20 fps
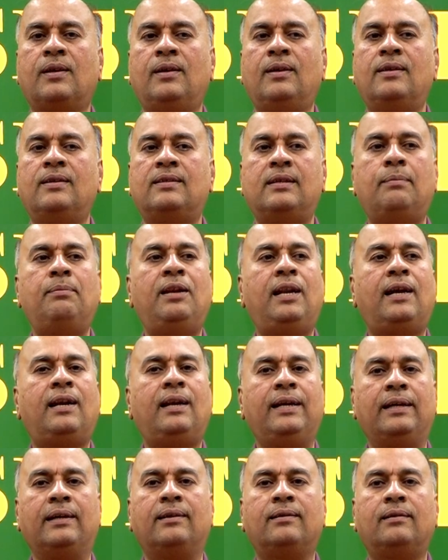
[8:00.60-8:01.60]

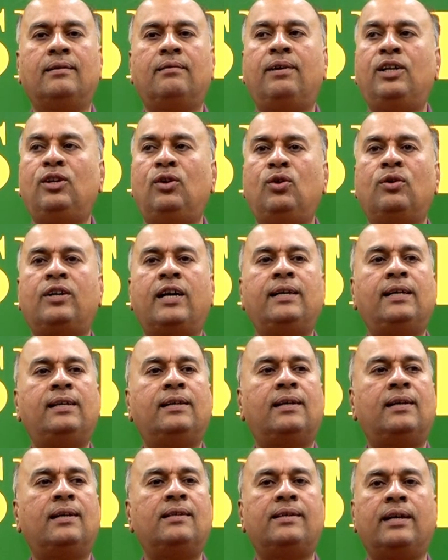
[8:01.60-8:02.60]
Similarly, when you look at
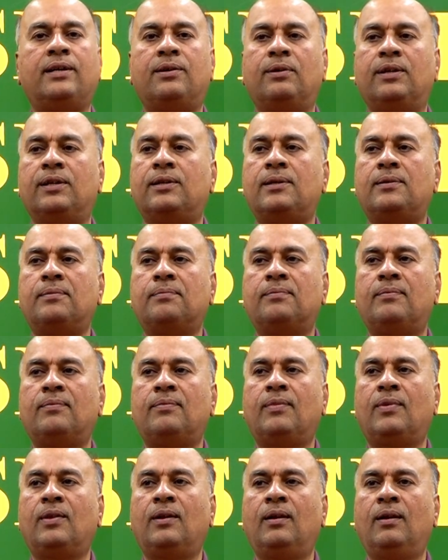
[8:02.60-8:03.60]
internal security,
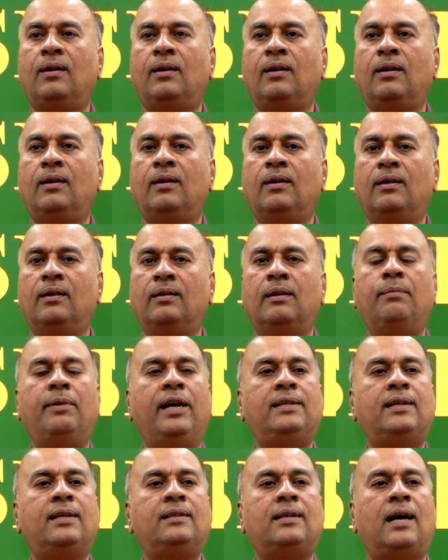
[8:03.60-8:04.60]
the
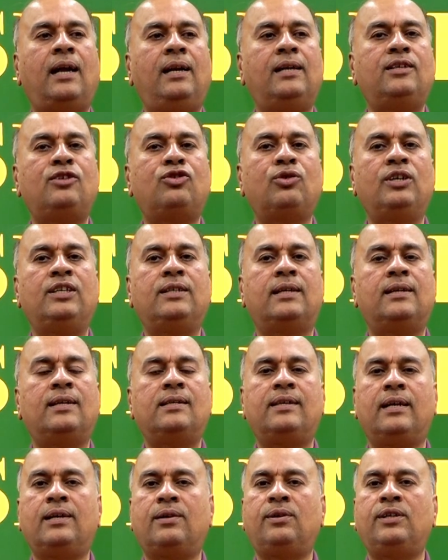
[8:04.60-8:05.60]
major challenge to internal
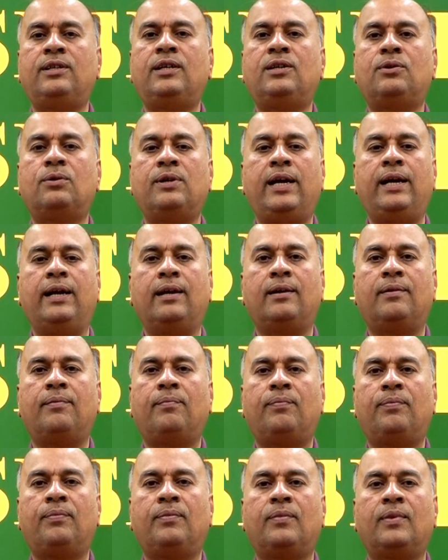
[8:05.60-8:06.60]
security today
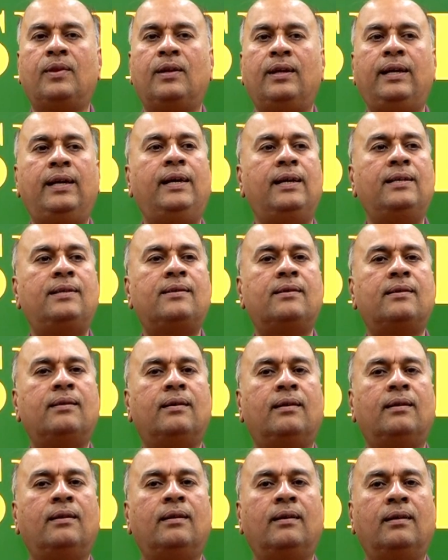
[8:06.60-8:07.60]
is
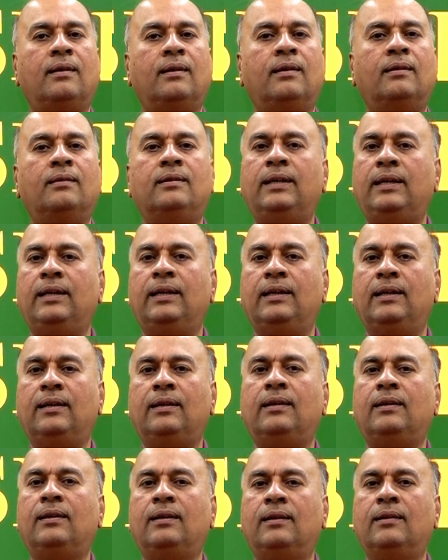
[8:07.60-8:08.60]
the
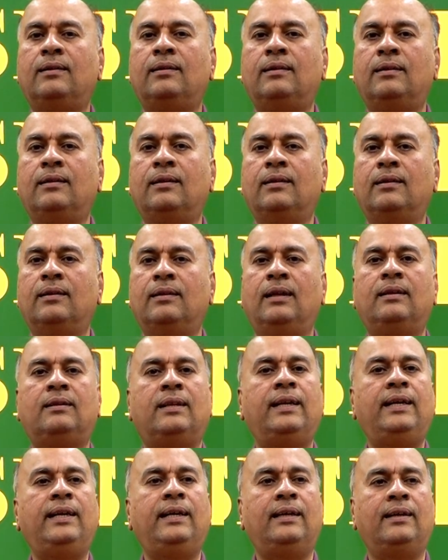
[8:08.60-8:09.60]

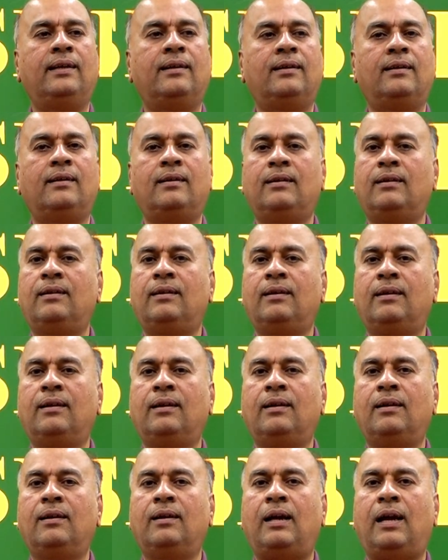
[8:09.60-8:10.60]
three
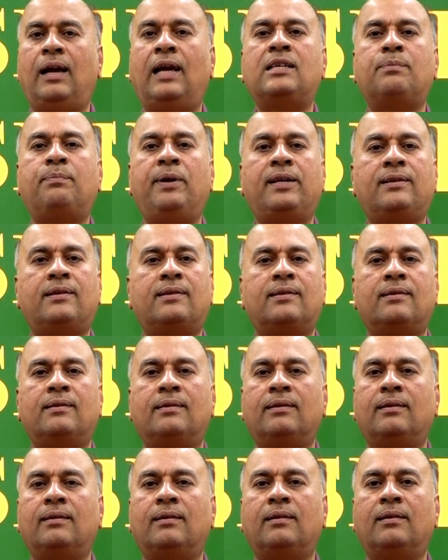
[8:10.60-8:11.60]
aspects
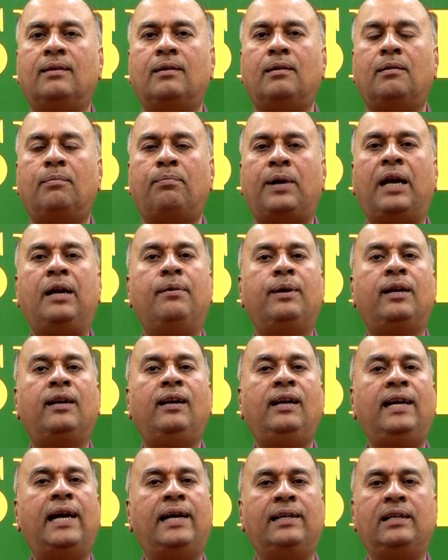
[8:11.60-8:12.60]

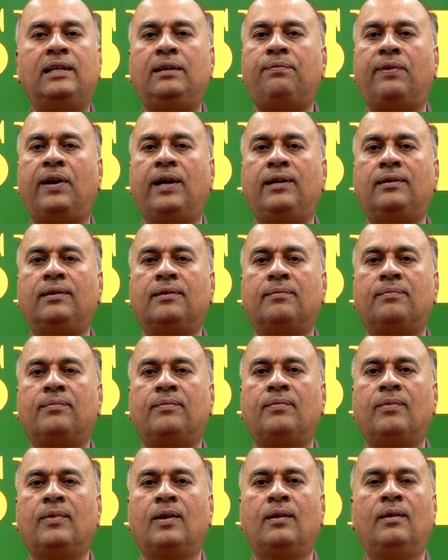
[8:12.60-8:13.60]
primarily identified.
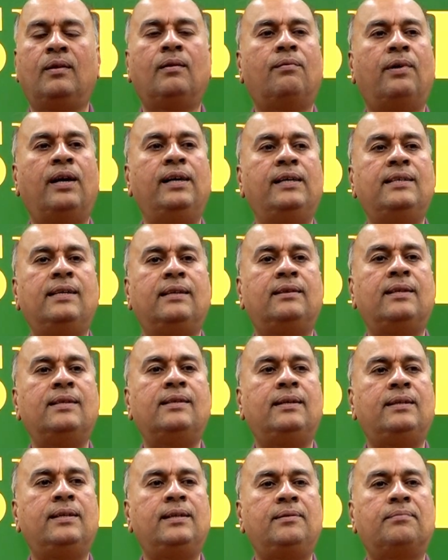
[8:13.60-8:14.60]
One is
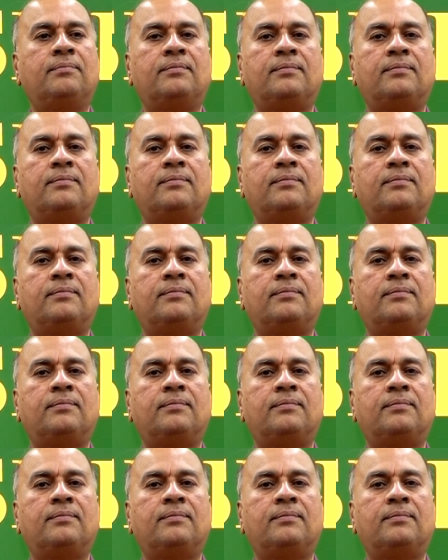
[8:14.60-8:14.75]
ethnicity.